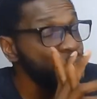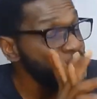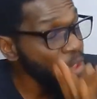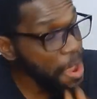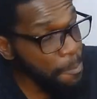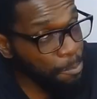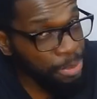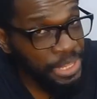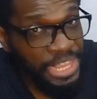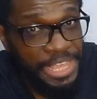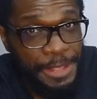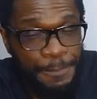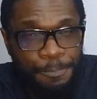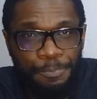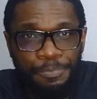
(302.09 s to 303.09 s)
fair
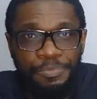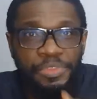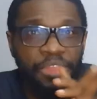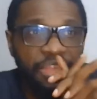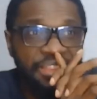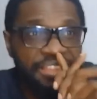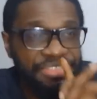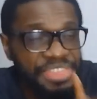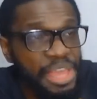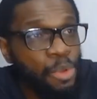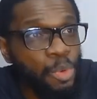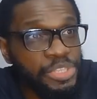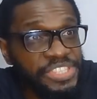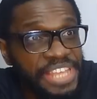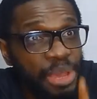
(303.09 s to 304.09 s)
play. The
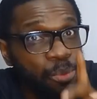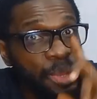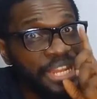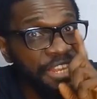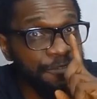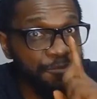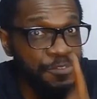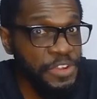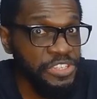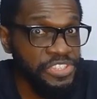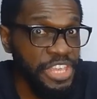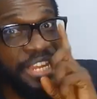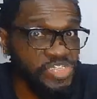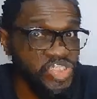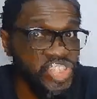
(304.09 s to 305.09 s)
thing was that when he
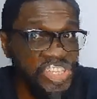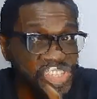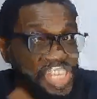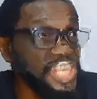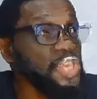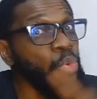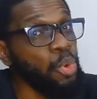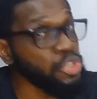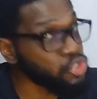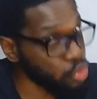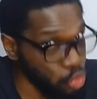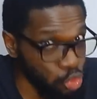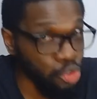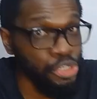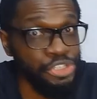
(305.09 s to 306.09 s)
first came to Chelsea, he
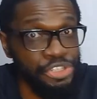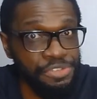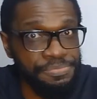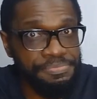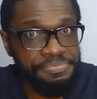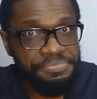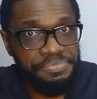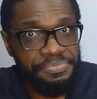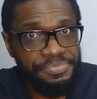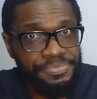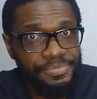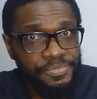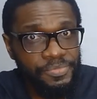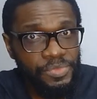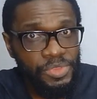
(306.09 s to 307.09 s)
was good.
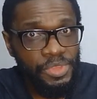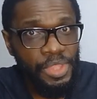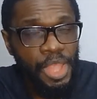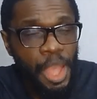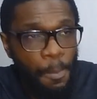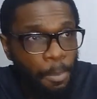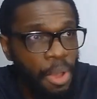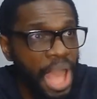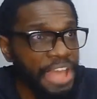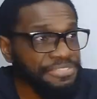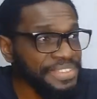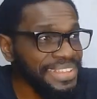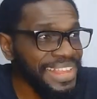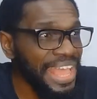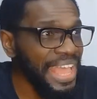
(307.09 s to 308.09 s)
But
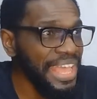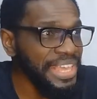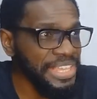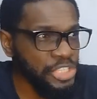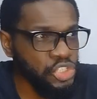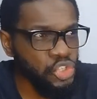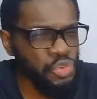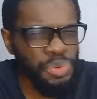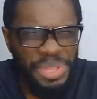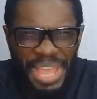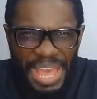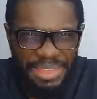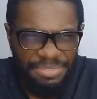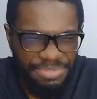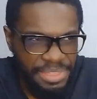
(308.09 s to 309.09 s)
after that
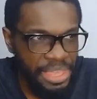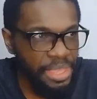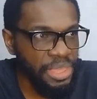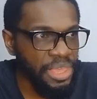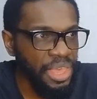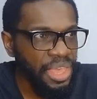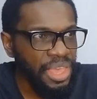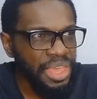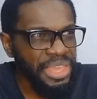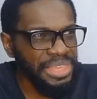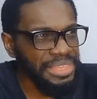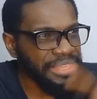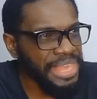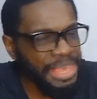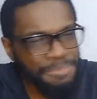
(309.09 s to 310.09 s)
injury, I think
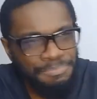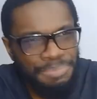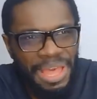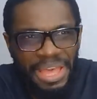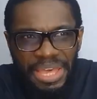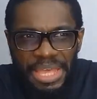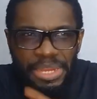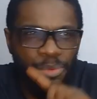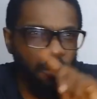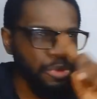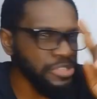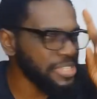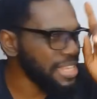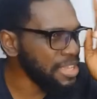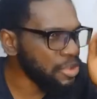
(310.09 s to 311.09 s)
he came back and he
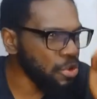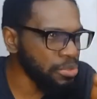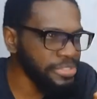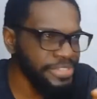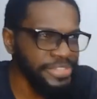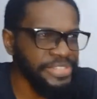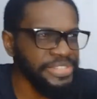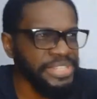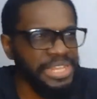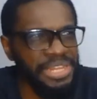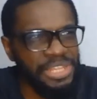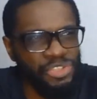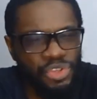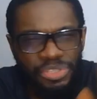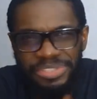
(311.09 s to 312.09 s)
was
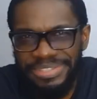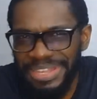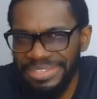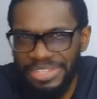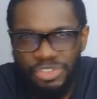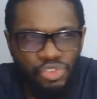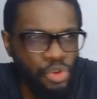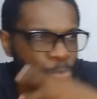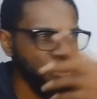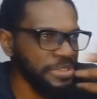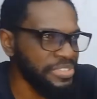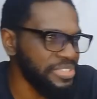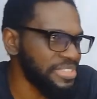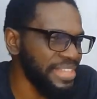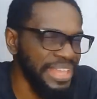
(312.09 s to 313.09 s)
inconsistent and just started
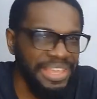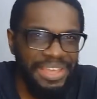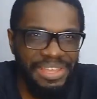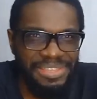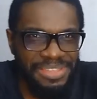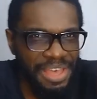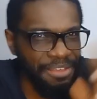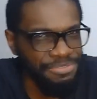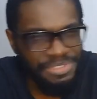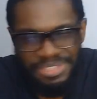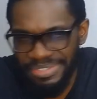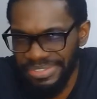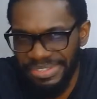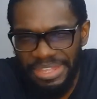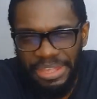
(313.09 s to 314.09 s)
dropping stinkers
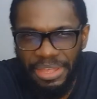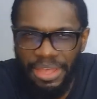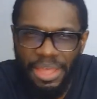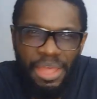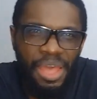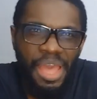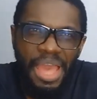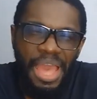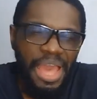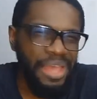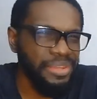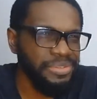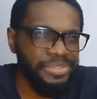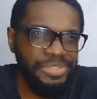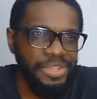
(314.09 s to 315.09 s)
after stinker.
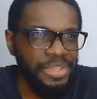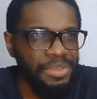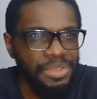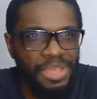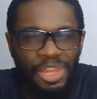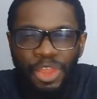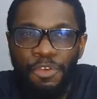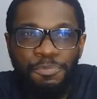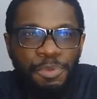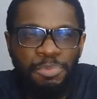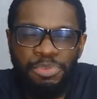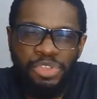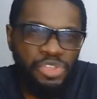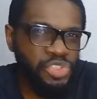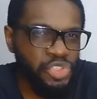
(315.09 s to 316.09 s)
And a lot of
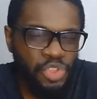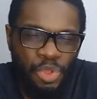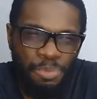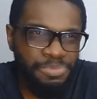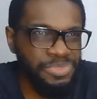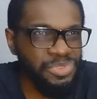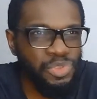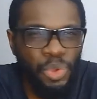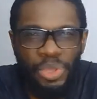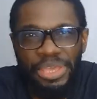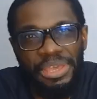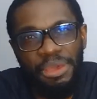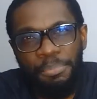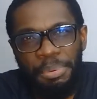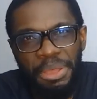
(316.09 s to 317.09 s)
people just stopped
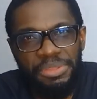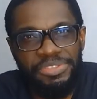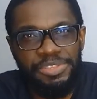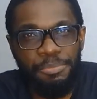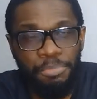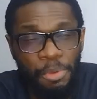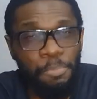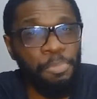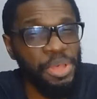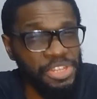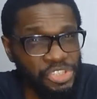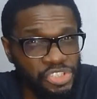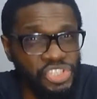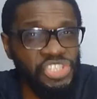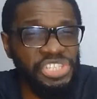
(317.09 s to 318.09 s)
talking about him. But
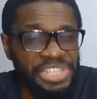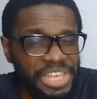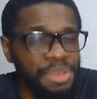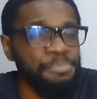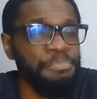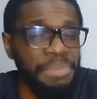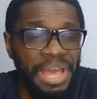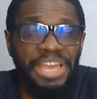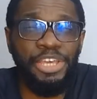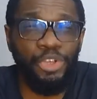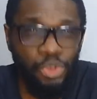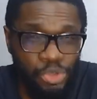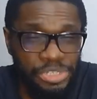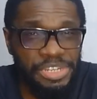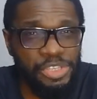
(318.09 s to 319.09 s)
Badiashile, my
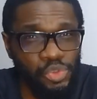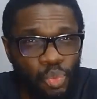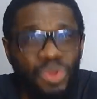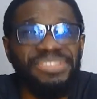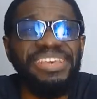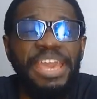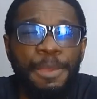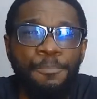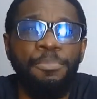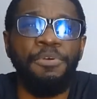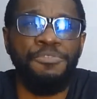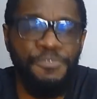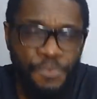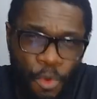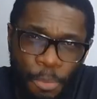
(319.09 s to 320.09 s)
goodness, what a
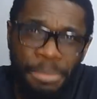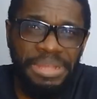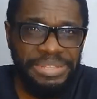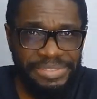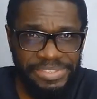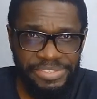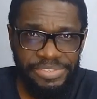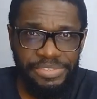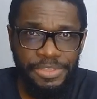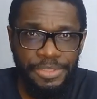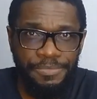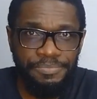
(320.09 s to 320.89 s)
performance.